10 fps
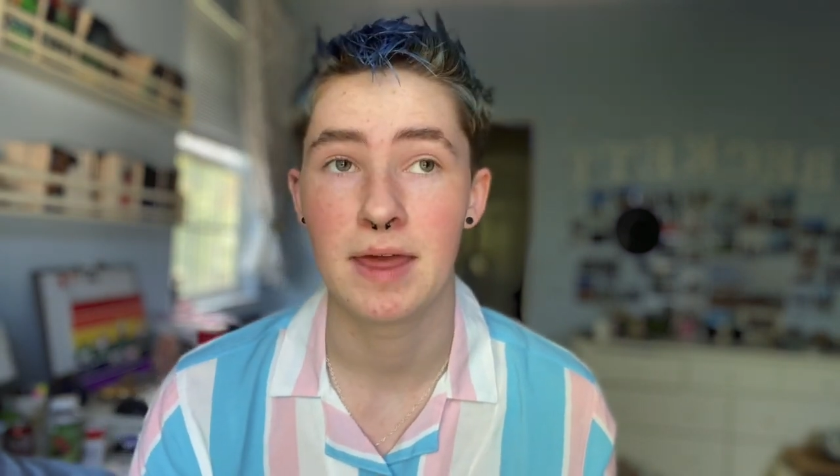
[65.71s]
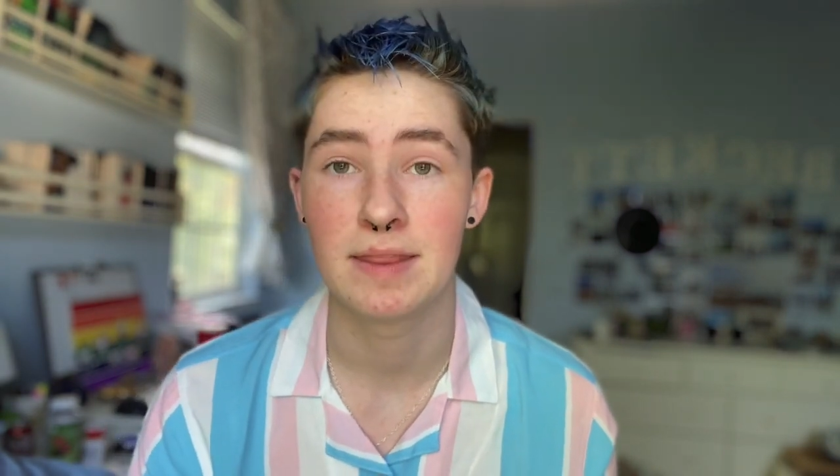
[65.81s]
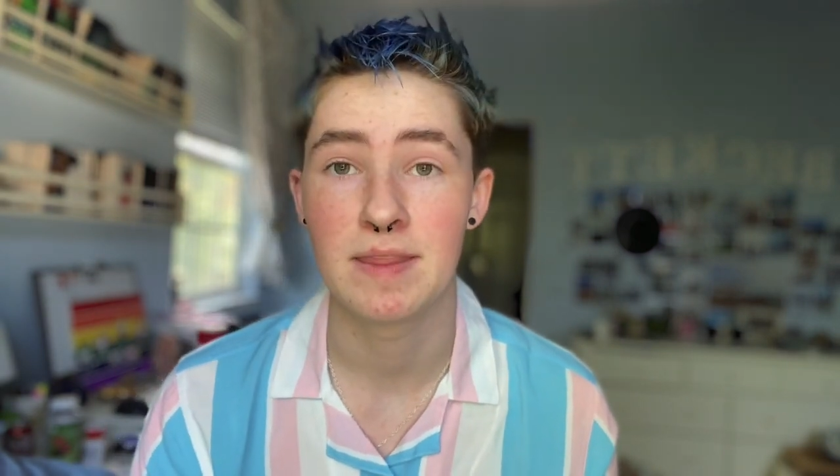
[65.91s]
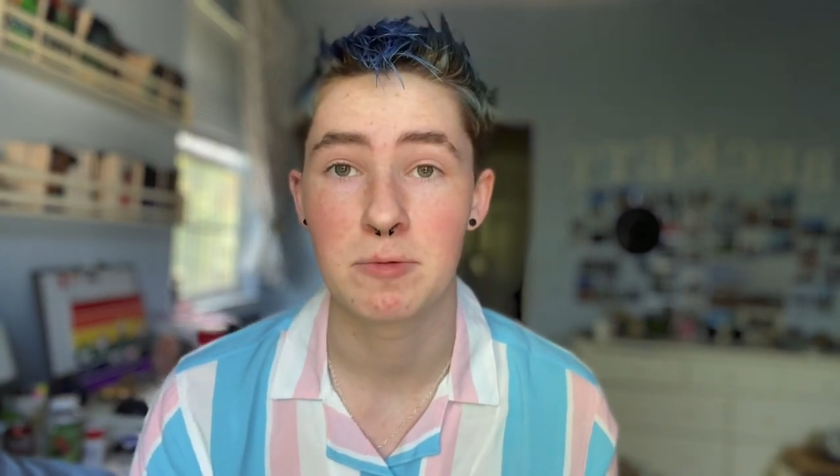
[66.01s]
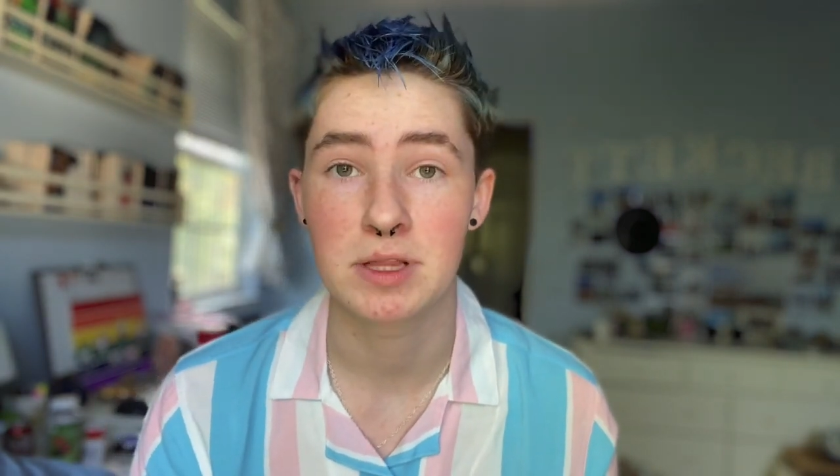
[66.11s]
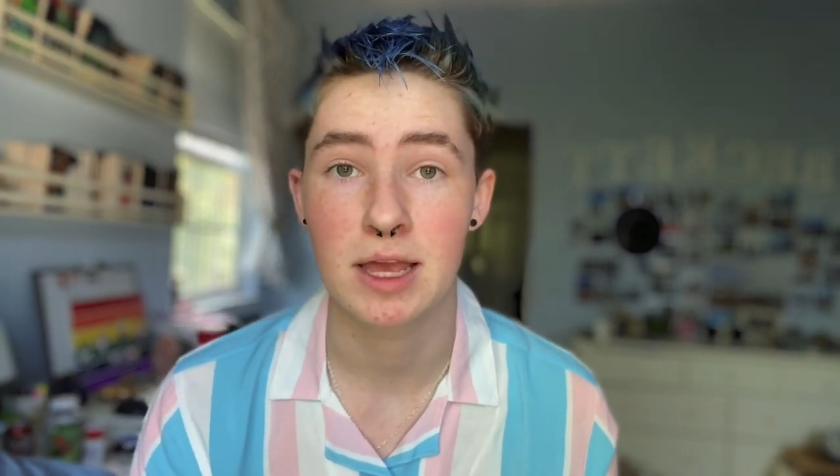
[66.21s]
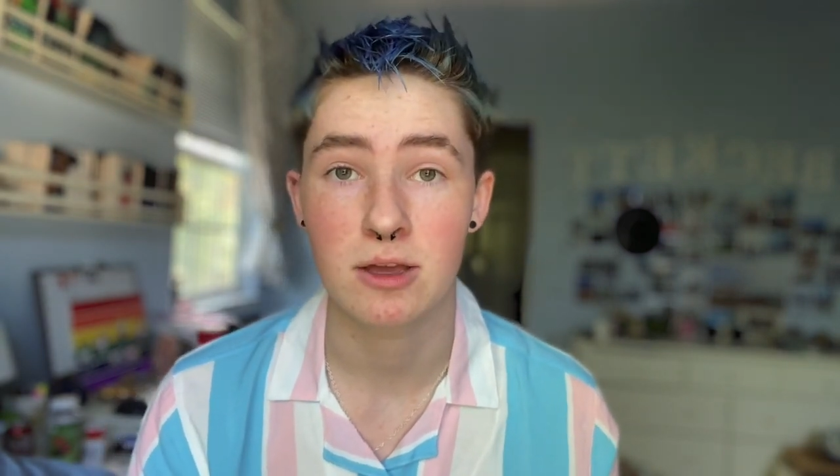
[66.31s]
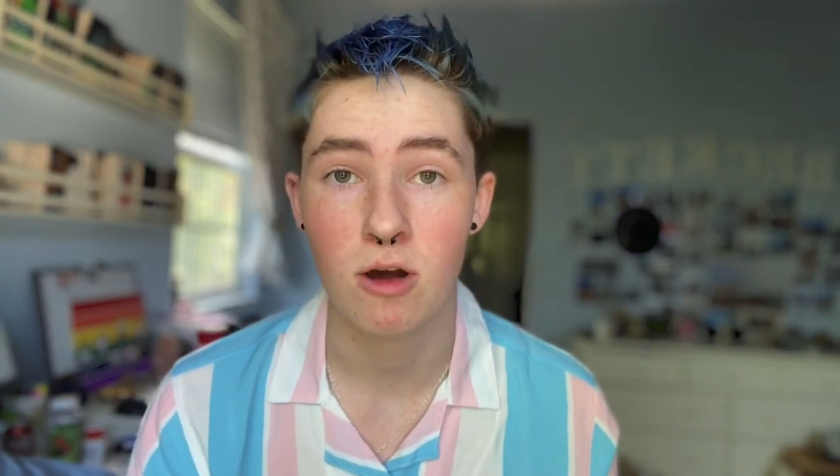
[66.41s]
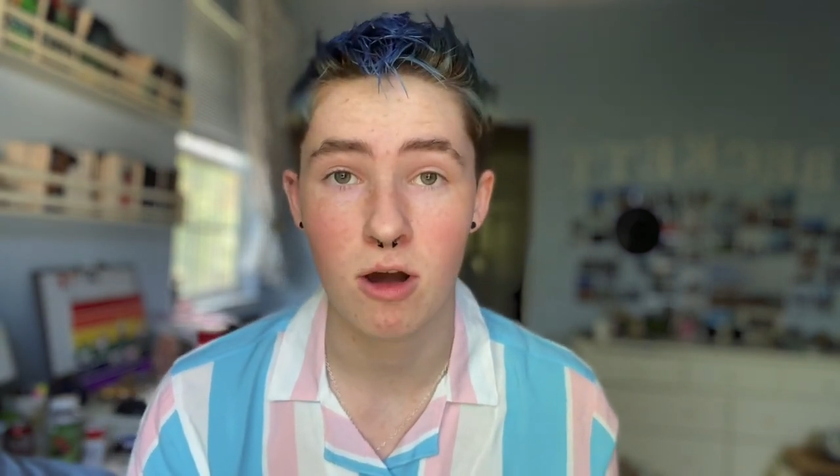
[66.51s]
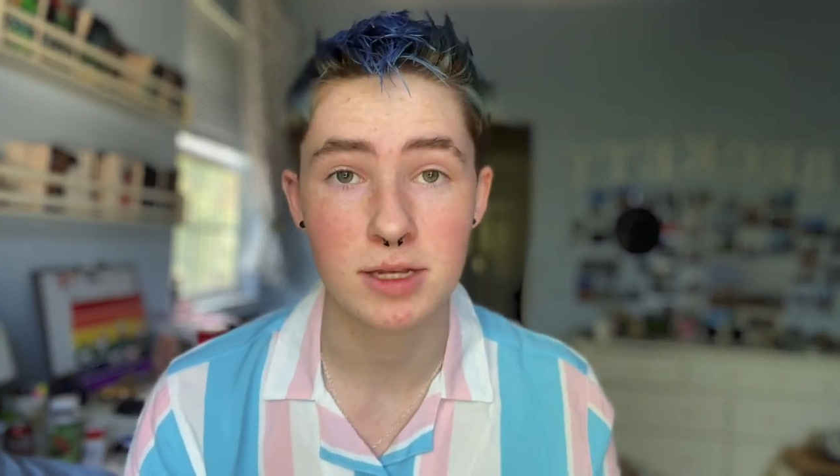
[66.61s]
then they were
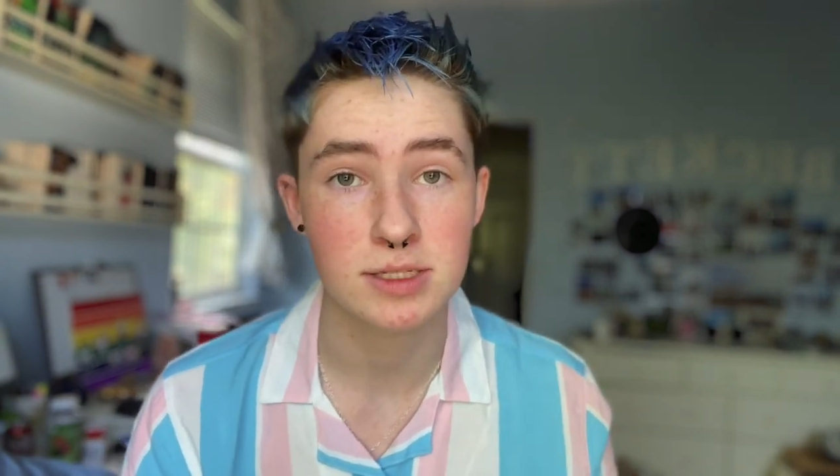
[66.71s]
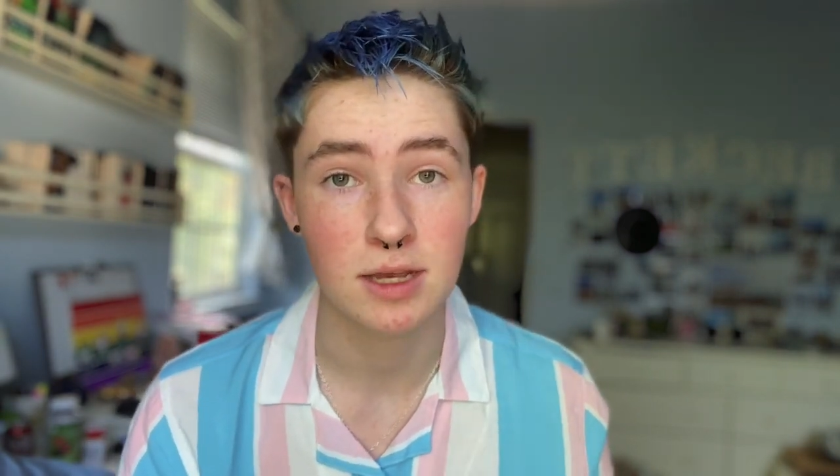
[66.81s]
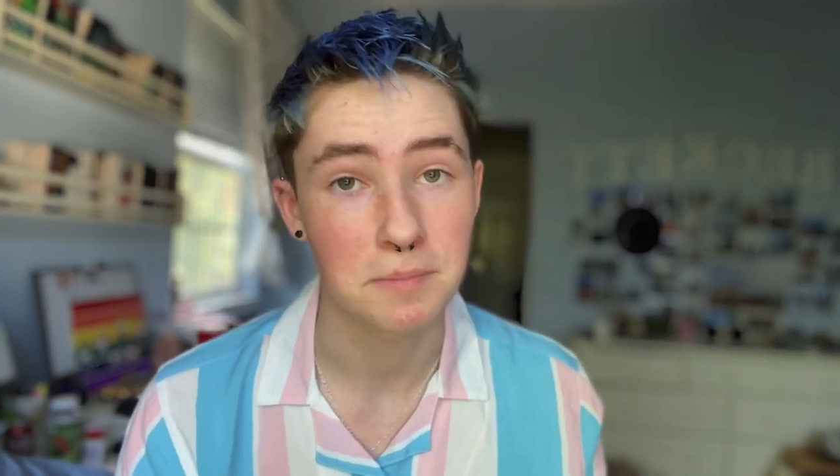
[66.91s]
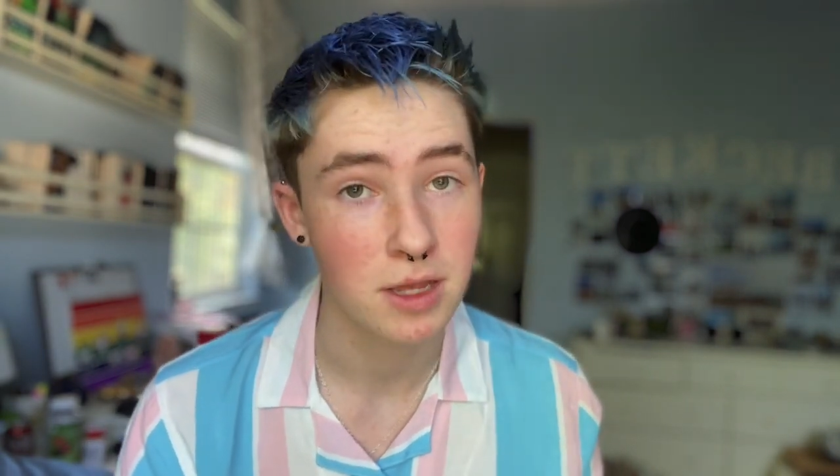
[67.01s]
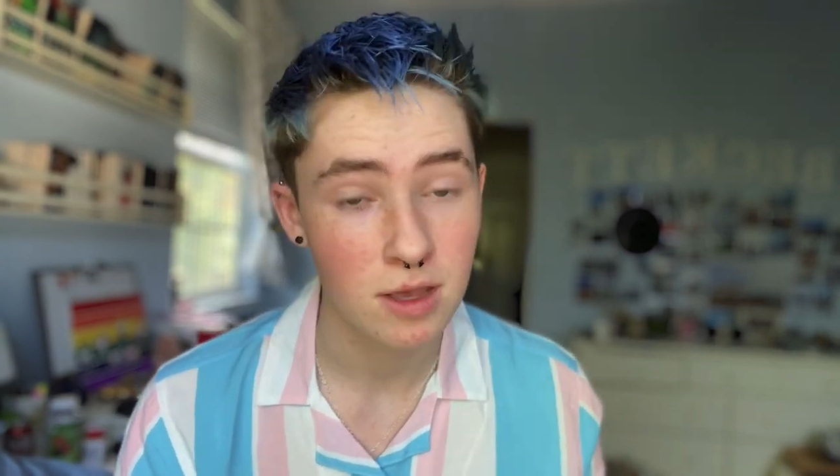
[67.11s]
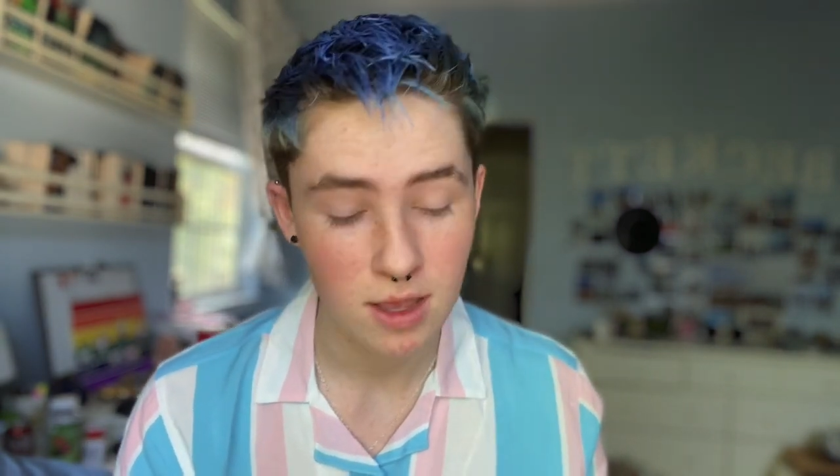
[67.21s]
like, awesome.